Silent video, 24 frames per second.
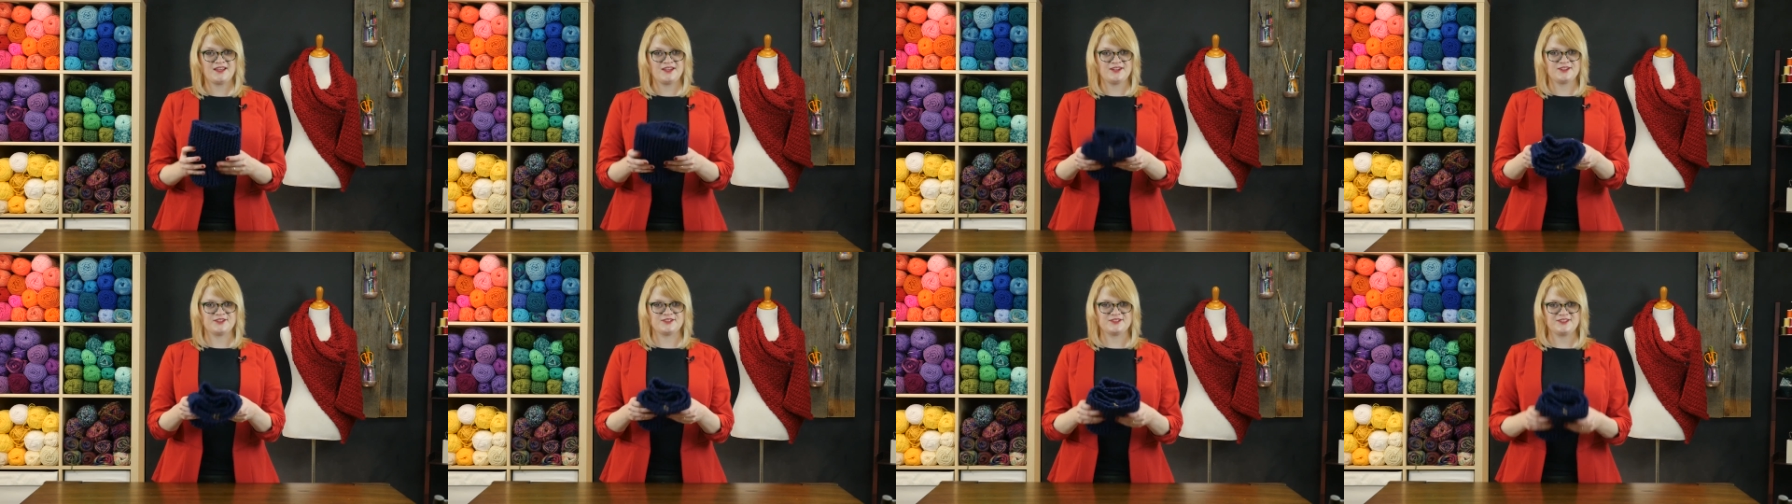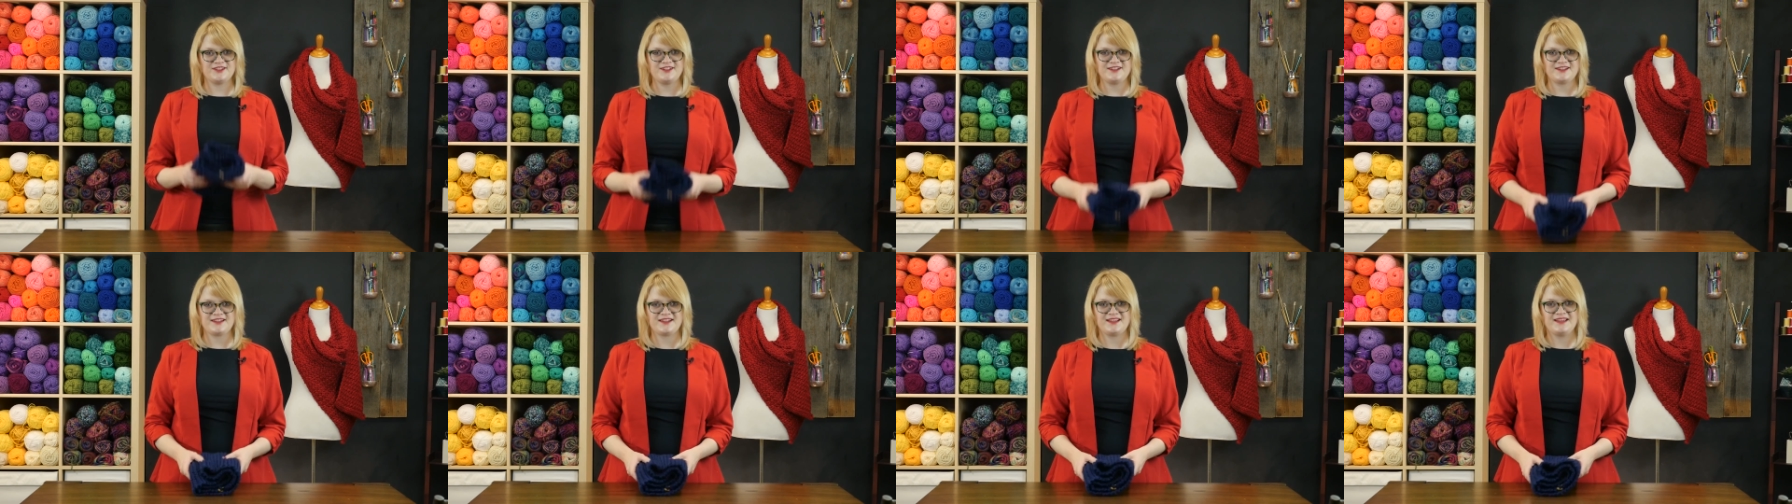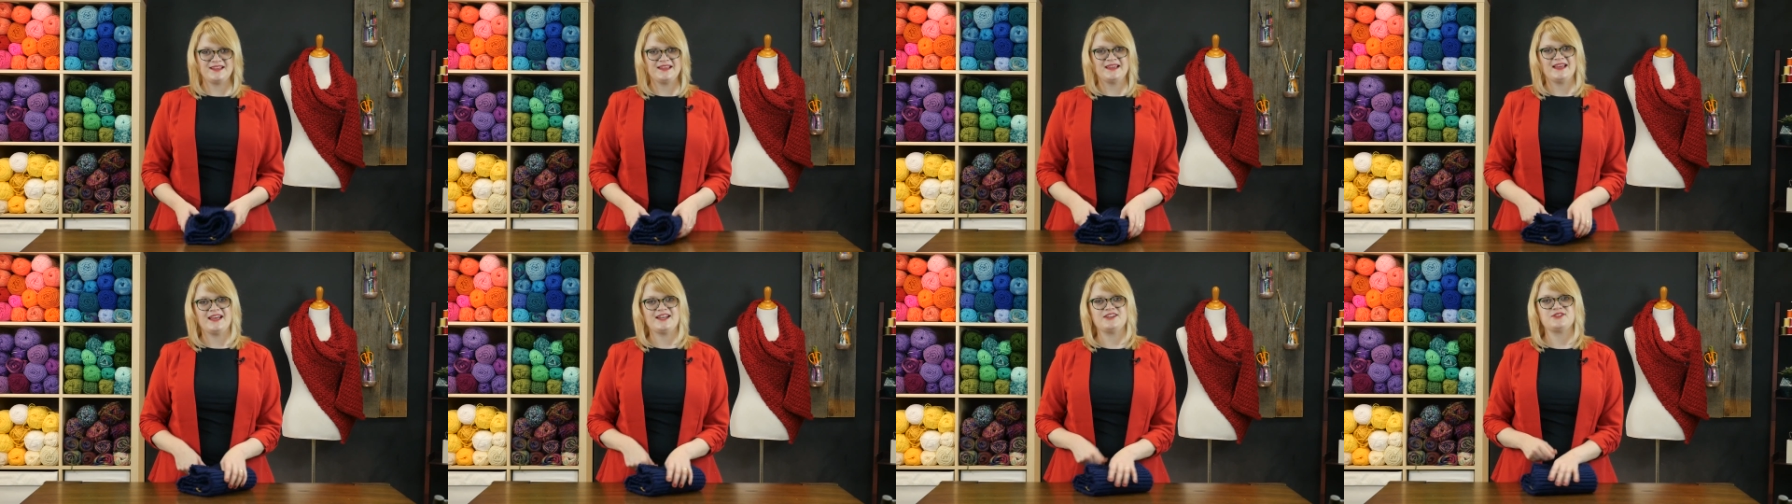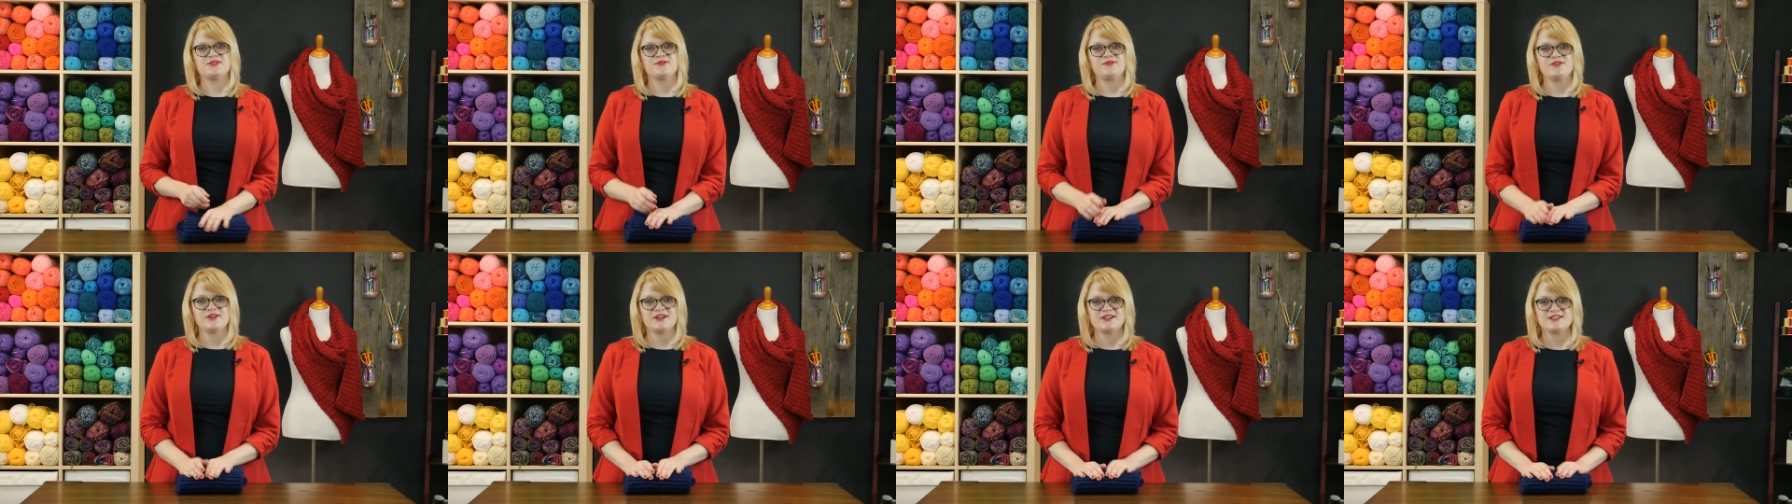Good luck! And
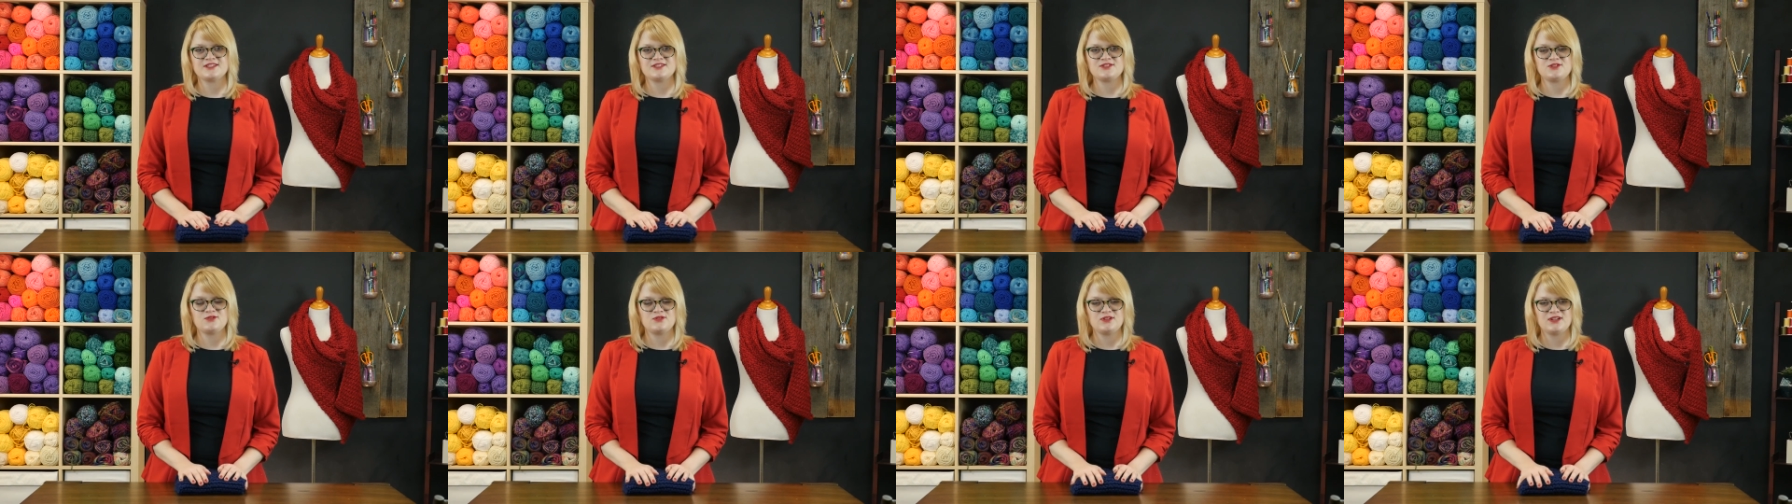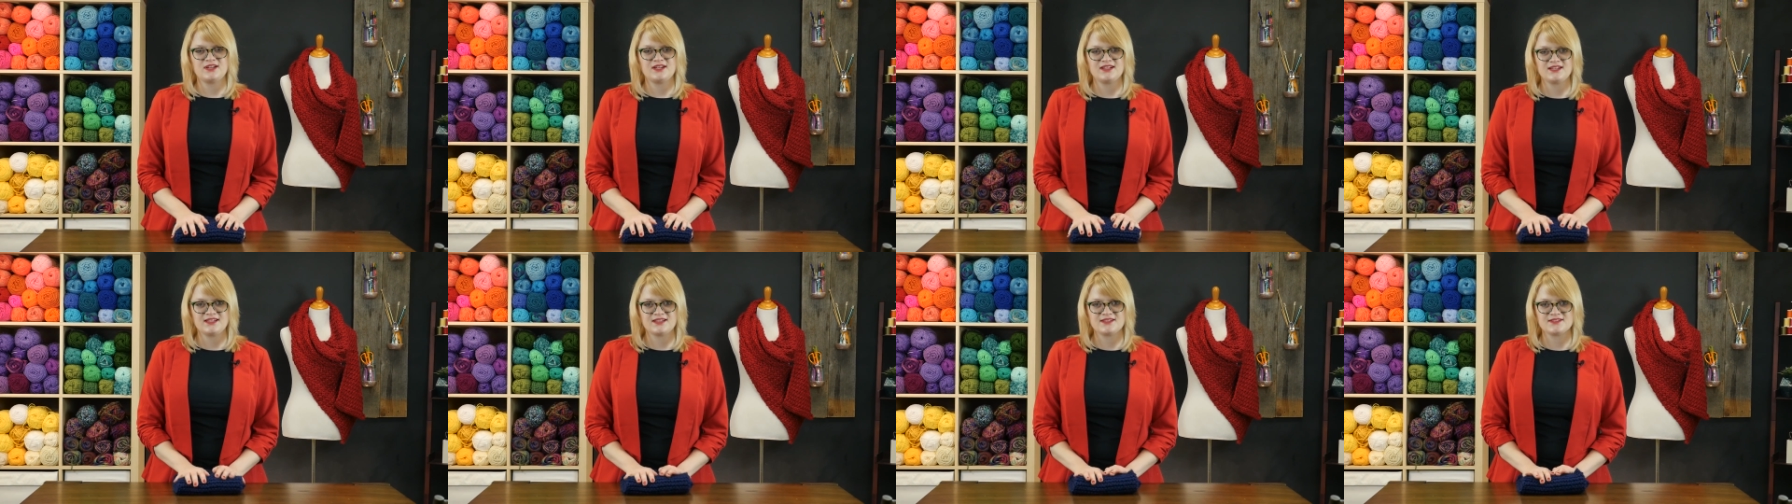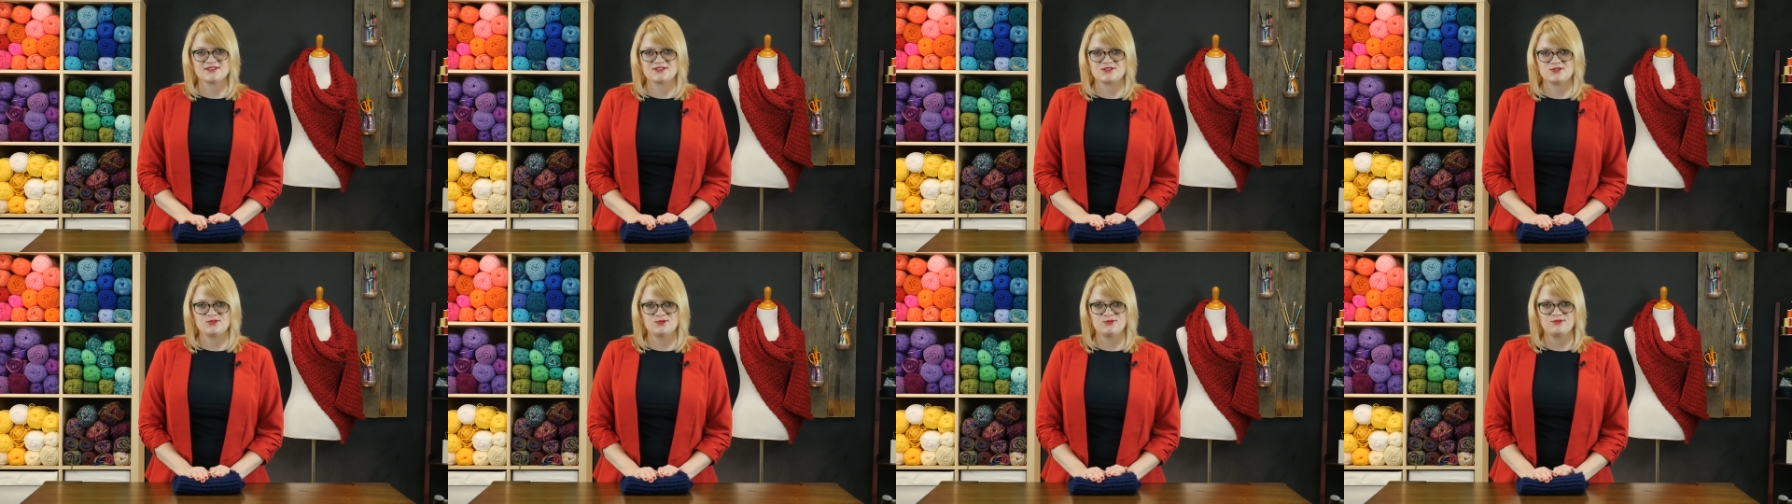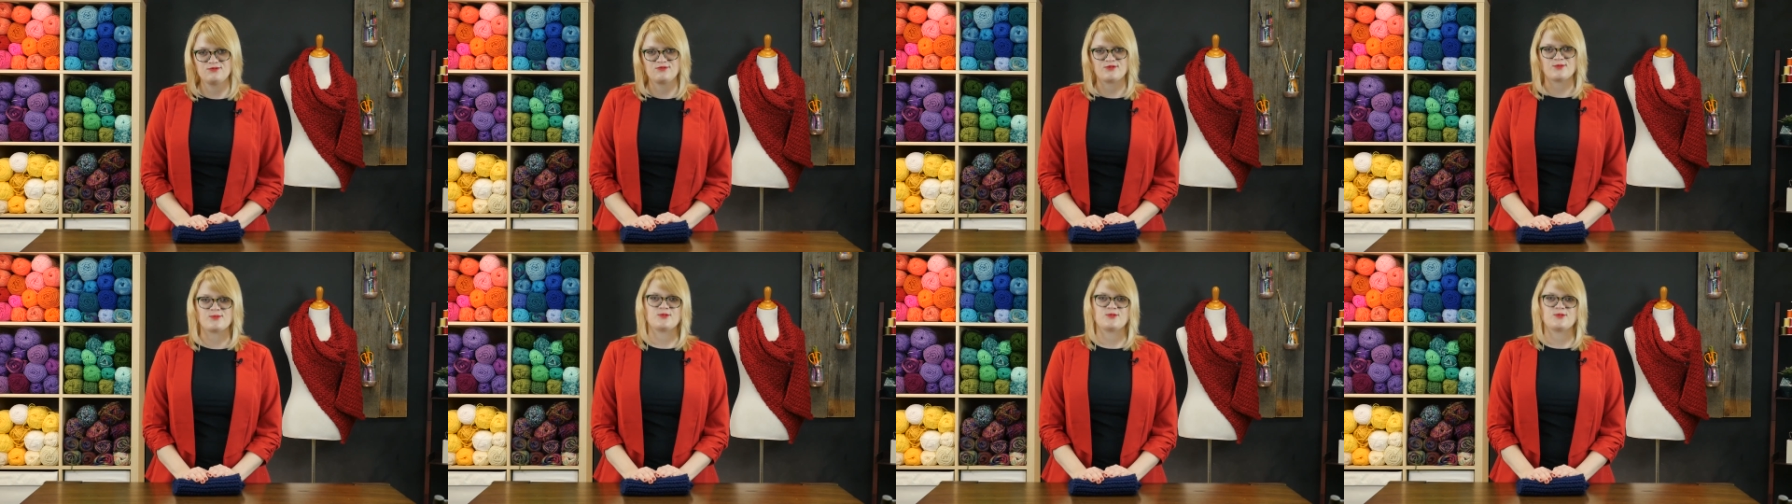don't forget to tune in again soon for